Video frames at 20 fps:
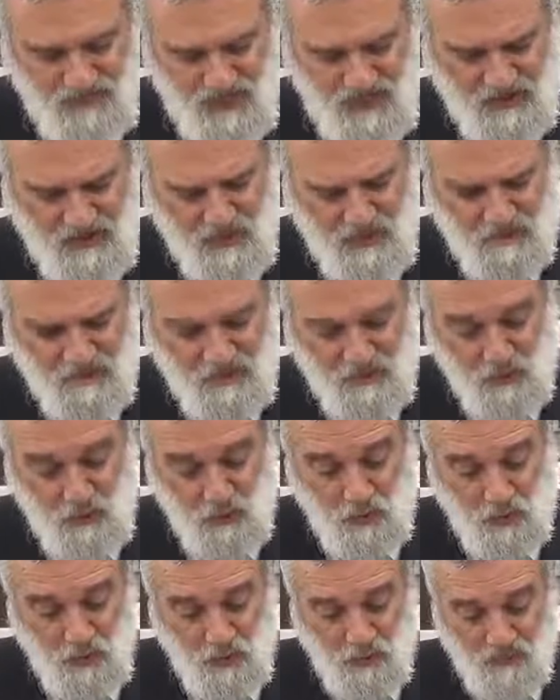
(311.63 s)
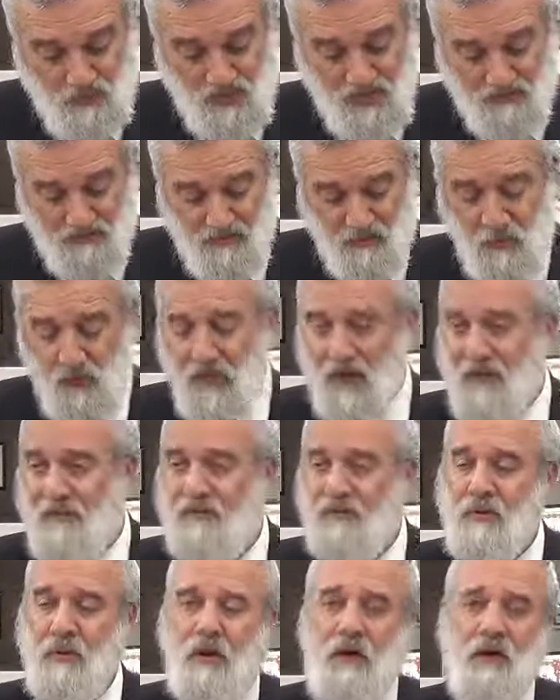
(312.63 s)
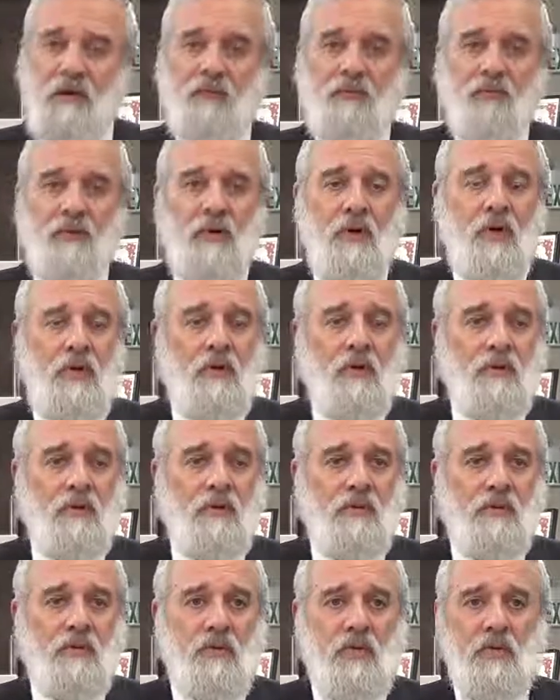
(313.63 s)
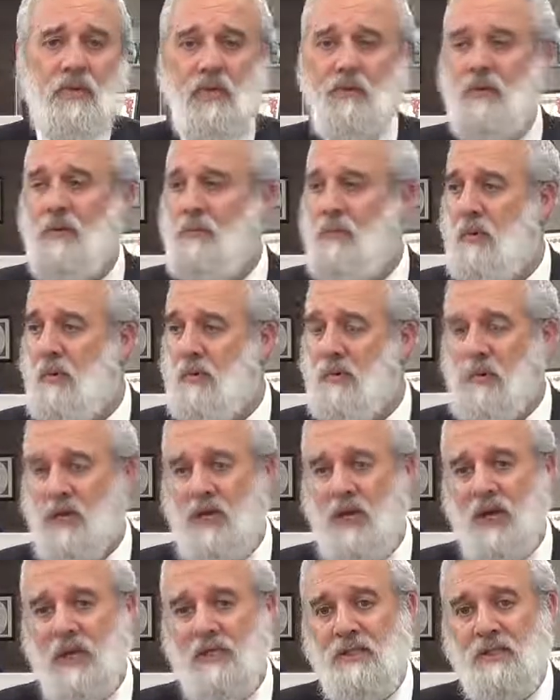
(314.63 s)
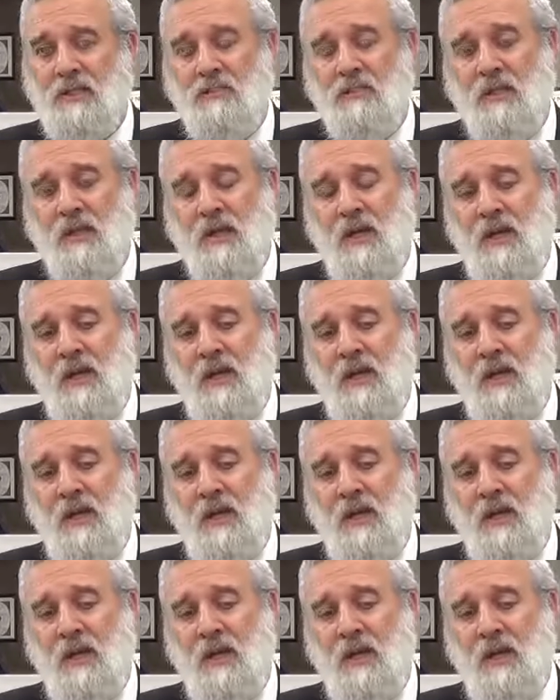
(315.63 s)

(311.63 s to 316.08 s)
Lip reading: Actually, Pasuk Yud Bet. We left off with another important concept,